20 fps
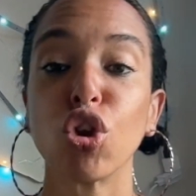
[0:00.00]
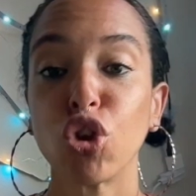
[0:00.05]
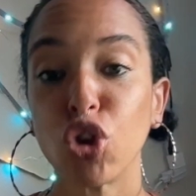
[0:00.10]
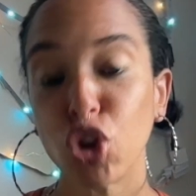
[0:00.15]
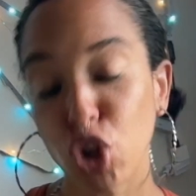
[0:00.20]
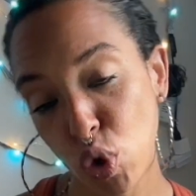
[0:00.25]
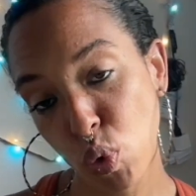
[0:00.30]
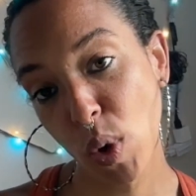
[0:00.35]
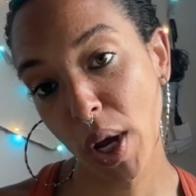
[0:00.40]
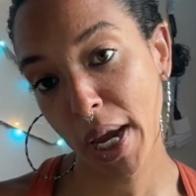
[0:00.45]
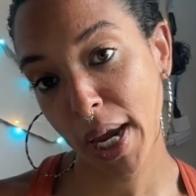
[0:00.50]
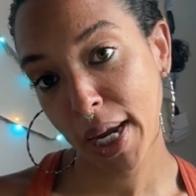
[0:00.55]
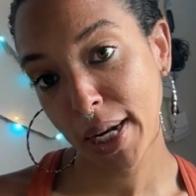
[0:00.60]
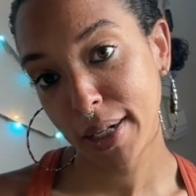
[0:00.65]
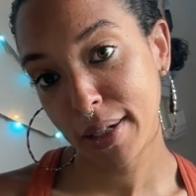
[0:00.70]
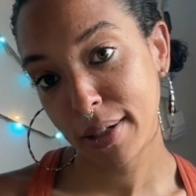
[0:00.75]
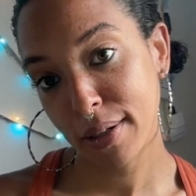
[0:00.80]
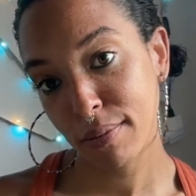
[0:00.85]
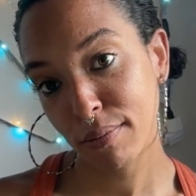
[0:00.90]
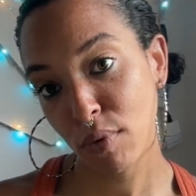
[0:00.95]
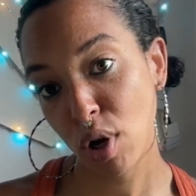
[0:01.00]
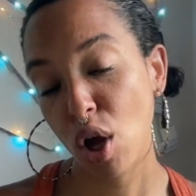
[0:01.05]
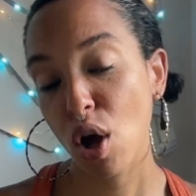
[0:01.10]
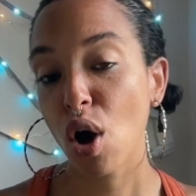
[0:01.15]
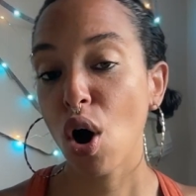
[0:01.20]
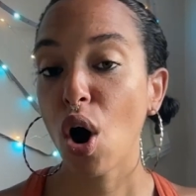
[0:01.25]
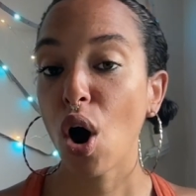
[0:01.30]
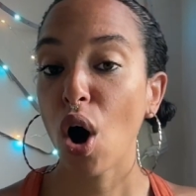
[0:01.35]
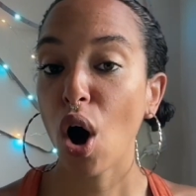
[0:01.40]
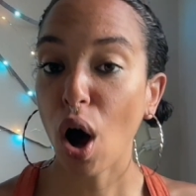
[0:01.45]
You ain't
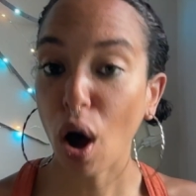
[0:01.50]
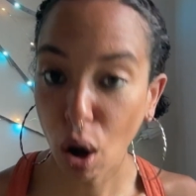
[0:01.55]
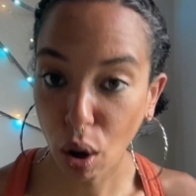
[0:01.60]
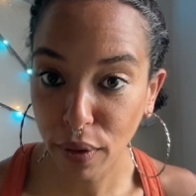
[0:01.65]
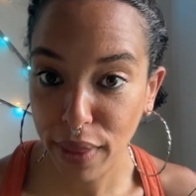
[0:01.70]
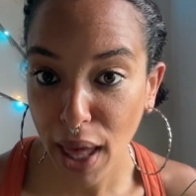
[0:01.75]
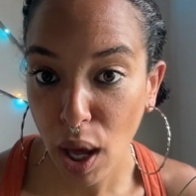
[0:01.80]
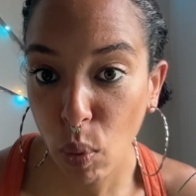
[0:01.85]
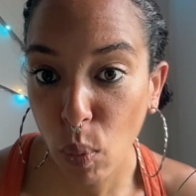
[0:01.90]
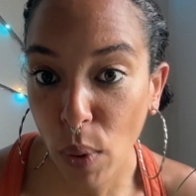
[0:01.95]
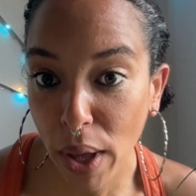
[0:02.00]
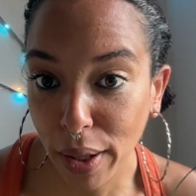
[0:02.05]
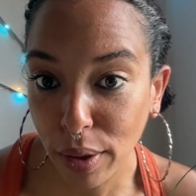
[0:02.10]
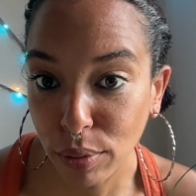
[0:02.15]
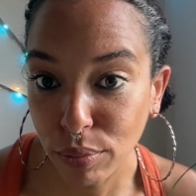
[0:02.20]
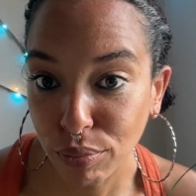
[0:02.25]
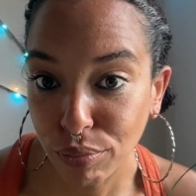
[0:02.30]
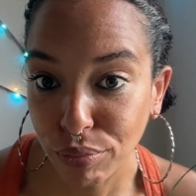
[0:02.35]
all that well.